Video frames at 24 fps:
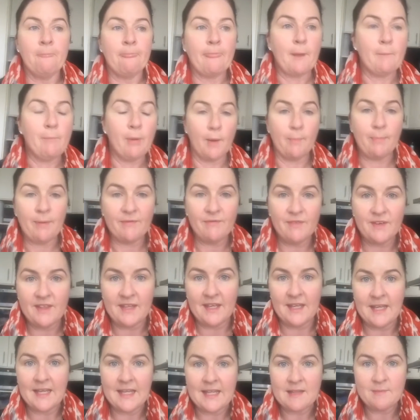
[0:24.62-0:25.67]
Pop
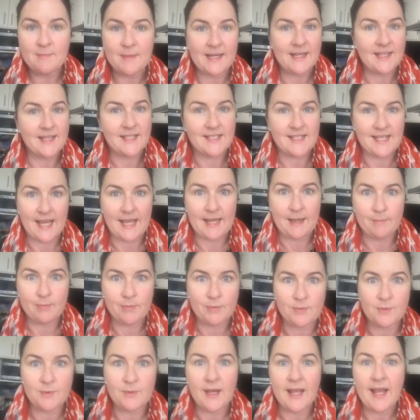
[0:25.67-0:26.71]
everything in the middle of the
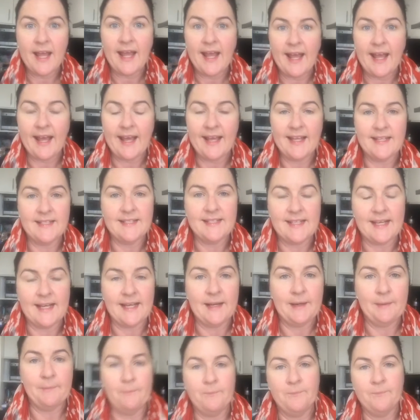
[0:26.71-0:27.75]
table
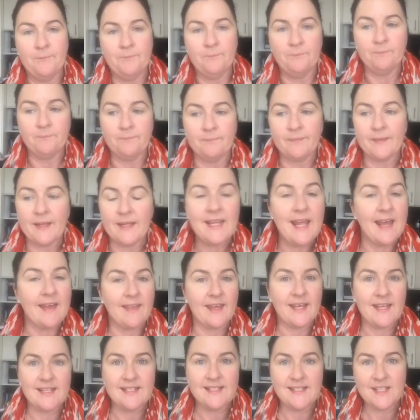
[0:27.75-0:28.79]
and yeah, they
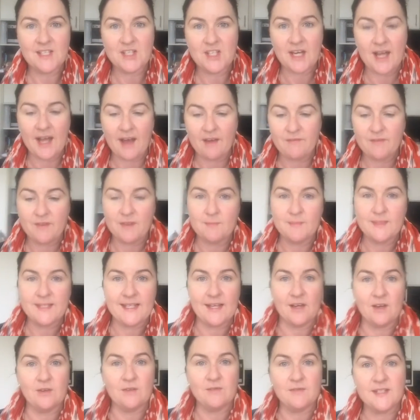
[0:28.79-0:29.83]
can dish it out for
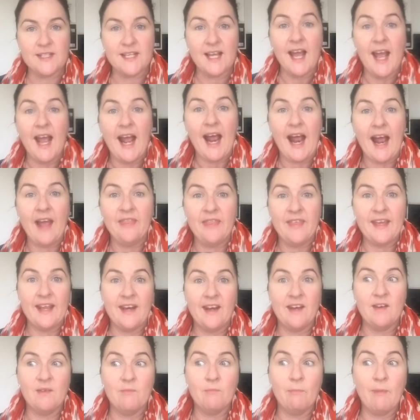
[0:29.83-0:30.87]
themselves. And
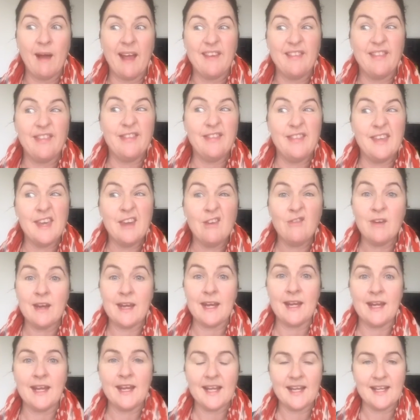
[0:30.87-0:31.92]
then my
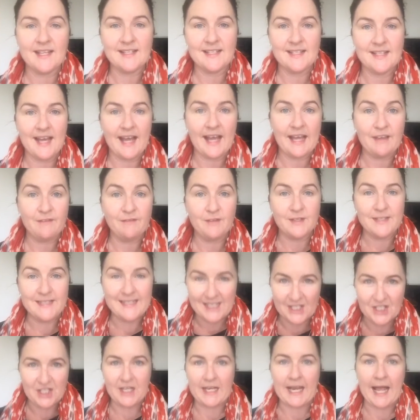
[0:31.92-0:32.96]
theory is that if you
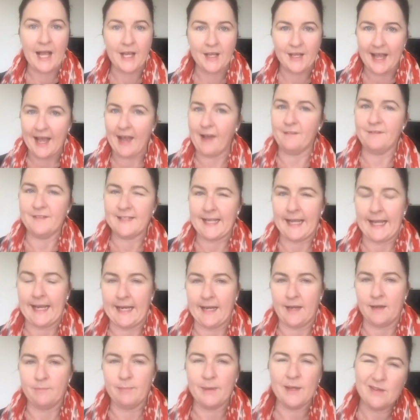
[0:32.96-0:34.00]
dish it out, you have to eat
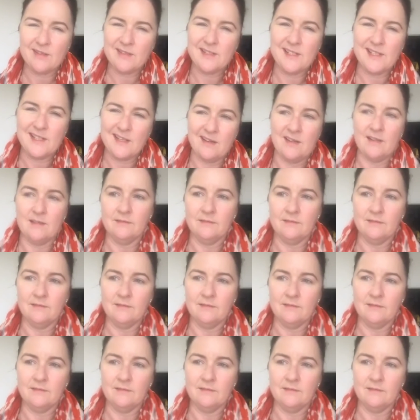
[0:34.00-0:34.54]
it because, you know,